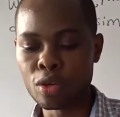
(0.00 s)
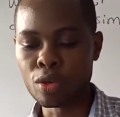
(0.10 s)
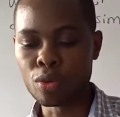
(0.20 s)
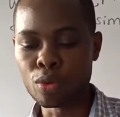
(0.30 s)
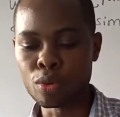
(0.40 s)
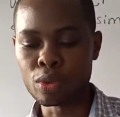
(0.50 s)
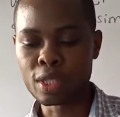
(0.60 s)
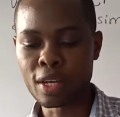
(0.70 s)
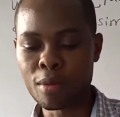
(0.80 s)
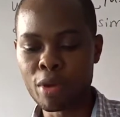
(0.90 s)
You
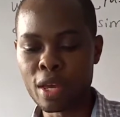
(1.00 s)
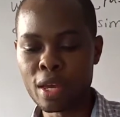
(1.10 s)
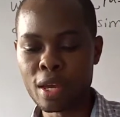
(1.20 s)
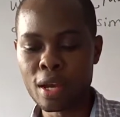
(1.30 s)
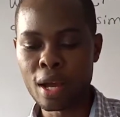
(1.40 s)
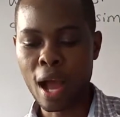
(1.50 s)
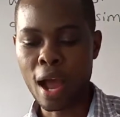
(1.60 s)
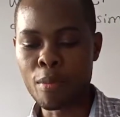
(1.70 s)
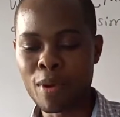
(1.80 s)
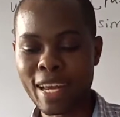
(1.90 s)
tell me,
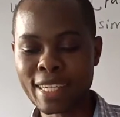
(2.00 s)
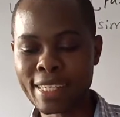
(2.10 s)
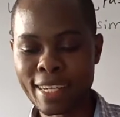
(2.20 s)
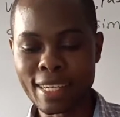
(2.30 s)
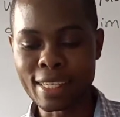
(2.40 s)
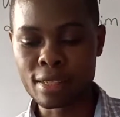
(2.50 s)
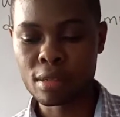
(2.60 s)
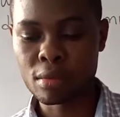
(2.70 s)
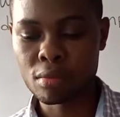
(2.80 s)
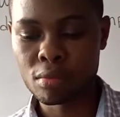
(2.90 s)
I played
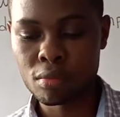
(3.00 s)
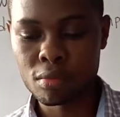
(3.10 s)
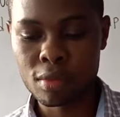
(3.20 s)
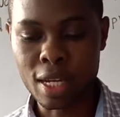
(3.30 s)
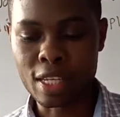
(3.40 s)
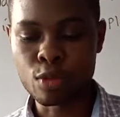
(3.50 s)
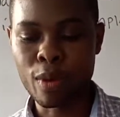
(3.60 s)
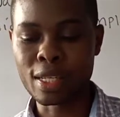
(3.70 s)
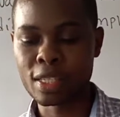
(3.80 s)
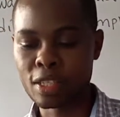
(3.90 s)
tennis. That is
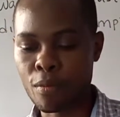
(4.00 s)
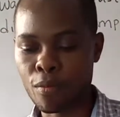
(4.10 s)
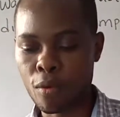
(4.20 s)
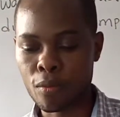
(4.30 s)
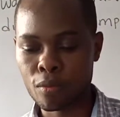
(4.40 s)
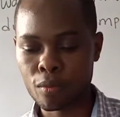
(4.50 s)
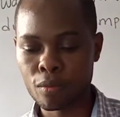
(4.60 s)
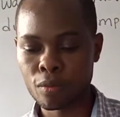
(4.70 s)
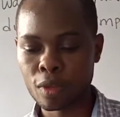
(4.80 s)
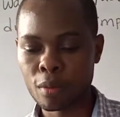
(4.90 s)
past simple.
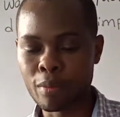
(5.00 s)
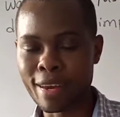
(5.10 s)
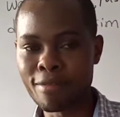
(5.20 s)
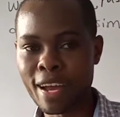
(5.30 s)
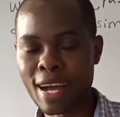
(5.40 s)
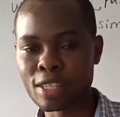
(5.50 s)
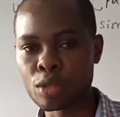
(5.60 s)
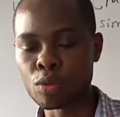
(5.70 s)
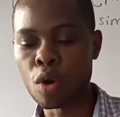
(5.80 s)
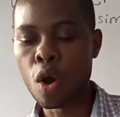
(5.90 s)
But if I
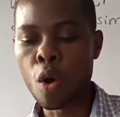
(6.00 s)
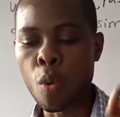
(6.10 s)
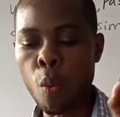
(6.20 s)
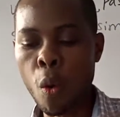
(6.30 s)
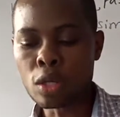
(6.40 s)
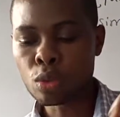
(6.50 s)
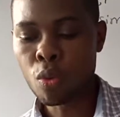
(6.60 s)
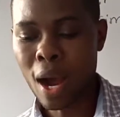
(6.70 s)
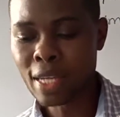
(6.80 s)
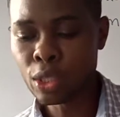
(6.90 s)
ask you, what
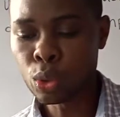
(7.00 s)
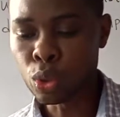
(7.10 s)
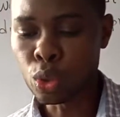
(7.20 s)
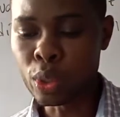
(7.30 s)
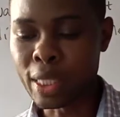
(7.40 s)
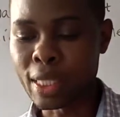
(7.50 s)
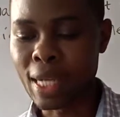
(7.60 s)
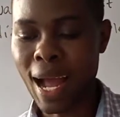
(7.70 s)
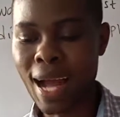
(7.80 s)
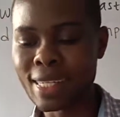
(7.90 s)
were you doing
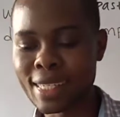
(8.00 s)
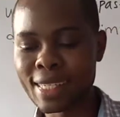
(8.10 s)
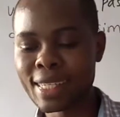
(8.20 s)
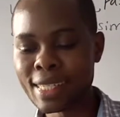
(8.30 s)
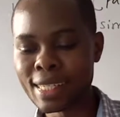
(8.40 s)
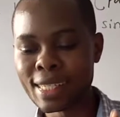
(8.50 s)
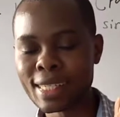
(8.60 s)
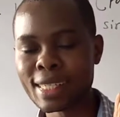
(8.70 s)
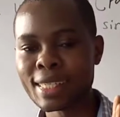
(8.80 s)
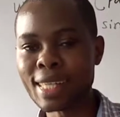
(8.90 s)
at
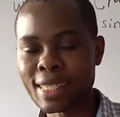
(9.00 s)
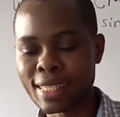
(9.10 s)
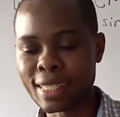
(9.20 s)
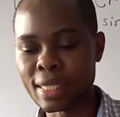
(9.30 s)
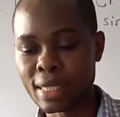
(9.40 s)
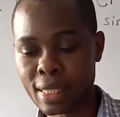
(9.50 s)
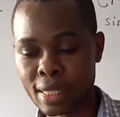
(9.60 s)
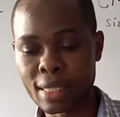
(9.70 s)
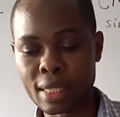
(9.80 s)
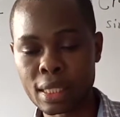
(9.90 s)
10:30
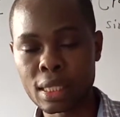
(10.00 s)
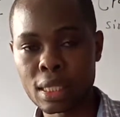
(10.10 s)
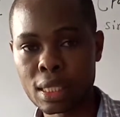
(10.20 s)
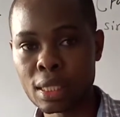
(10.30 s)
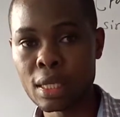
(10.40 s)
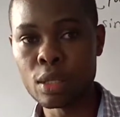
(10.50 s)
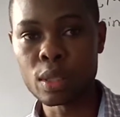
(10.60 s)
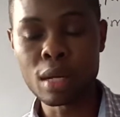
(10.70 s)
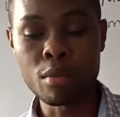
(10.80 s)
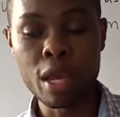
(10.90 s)
yesterday? Then you
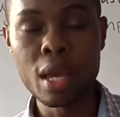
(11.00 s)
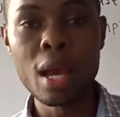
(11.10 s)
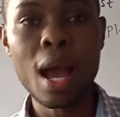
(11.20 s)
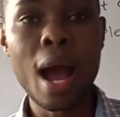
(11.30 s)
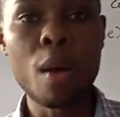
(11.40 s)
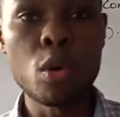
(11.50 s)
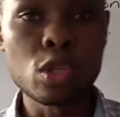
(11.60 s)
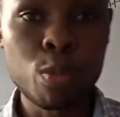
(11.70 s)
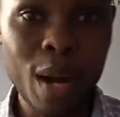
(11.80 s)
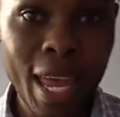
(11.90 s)
tell me, I
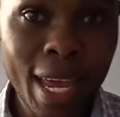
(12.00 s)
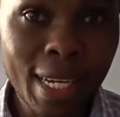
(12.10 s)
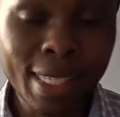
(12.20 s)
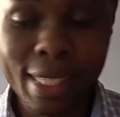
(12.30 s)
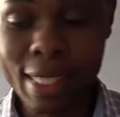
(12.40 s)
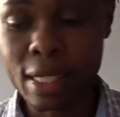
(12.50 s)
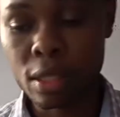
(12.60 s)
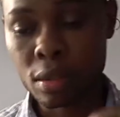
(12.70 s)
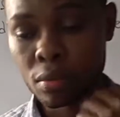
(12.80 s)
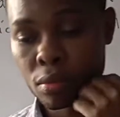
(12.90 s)
was playing tennis.